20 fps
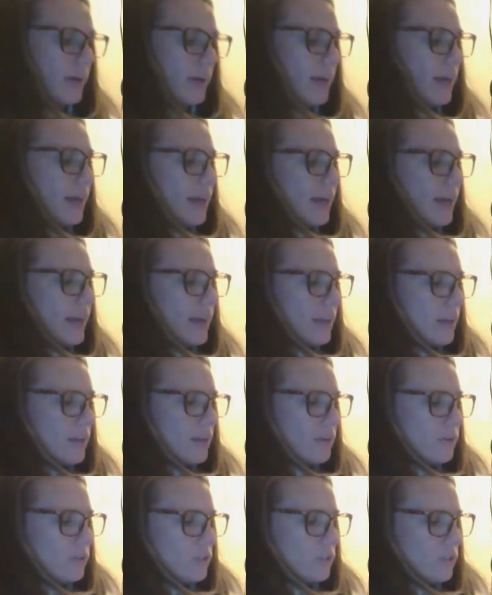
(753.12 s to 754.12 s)
Okay, and
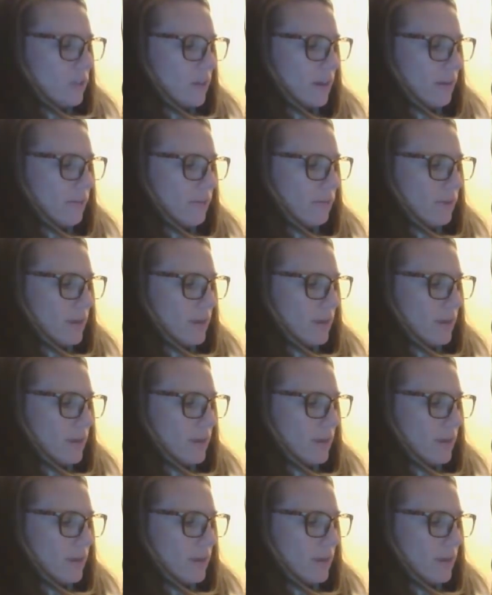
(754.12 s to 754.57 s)
you should have